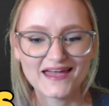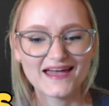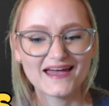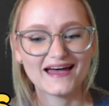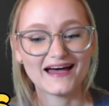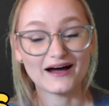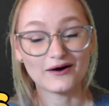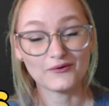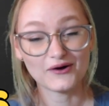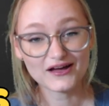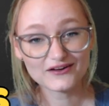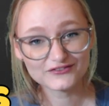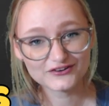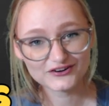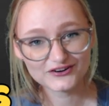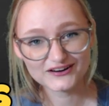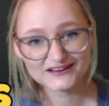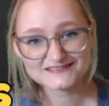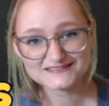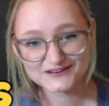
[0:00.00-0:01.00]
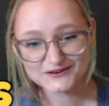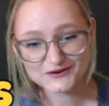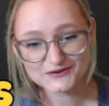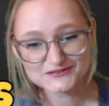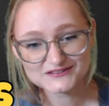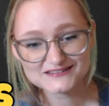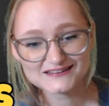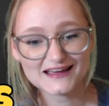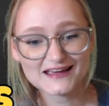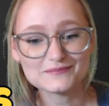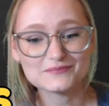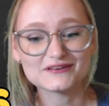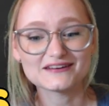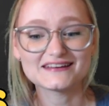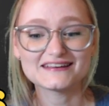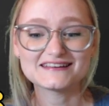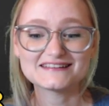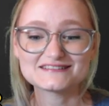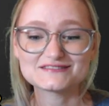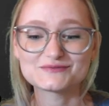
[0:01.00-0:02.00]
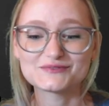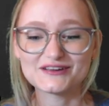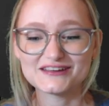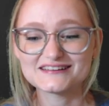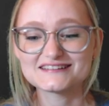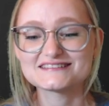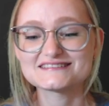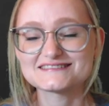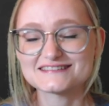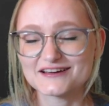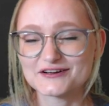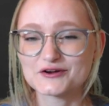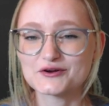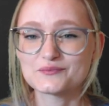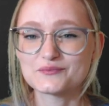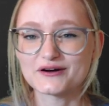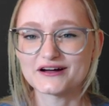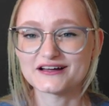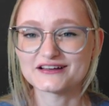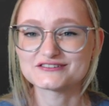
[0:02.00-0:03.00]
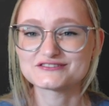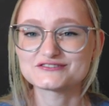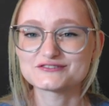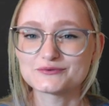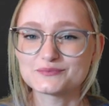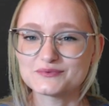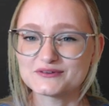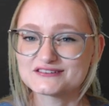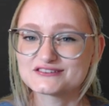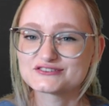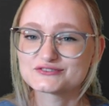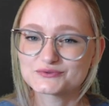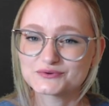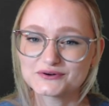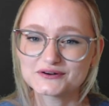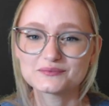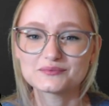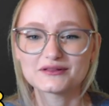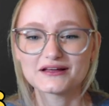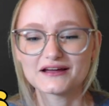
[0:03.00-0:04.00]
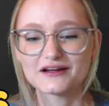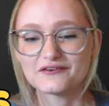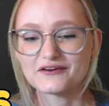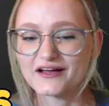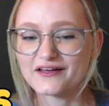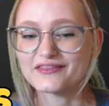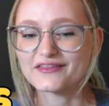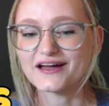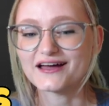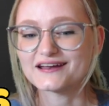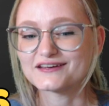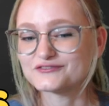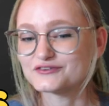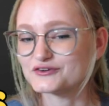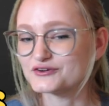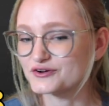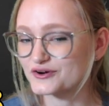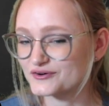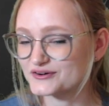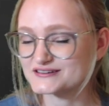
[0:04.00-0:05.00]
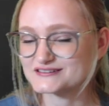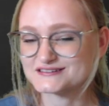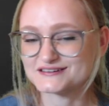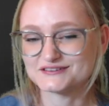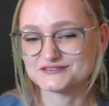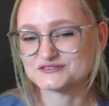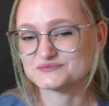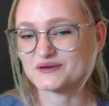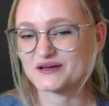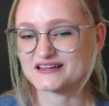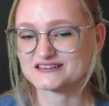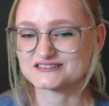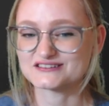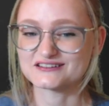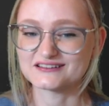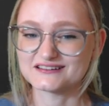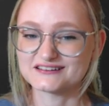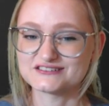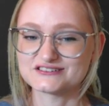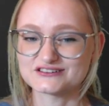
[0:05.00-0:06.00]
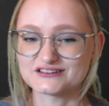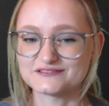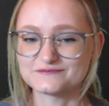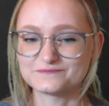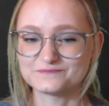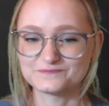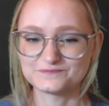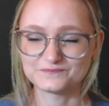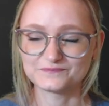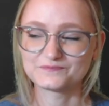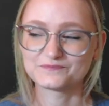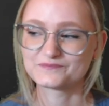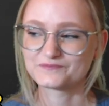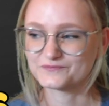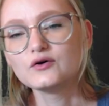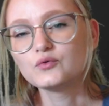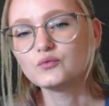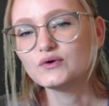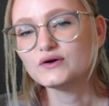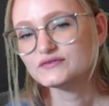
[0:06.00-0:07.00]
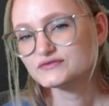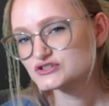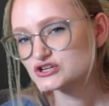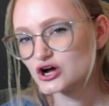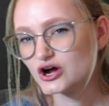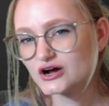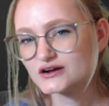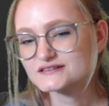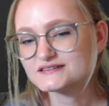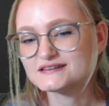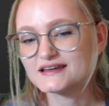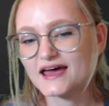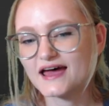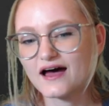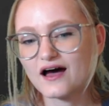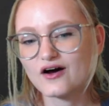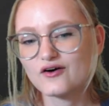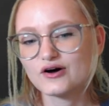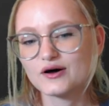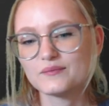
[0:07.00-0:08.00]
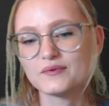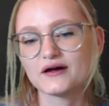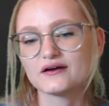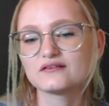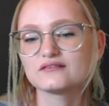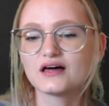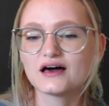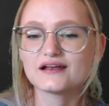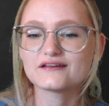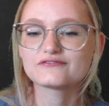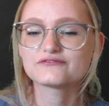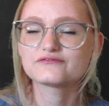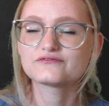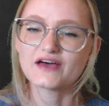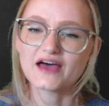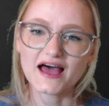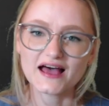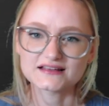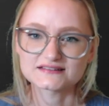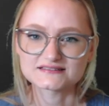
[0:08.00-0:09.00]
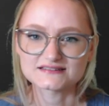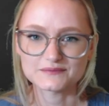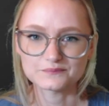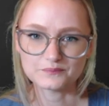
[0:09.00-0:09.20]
However, as a Ghost type, it is weak to Sucker Punch, so be sure to play around that if you're going to use Basculegion. We've talked now about a lot of fast and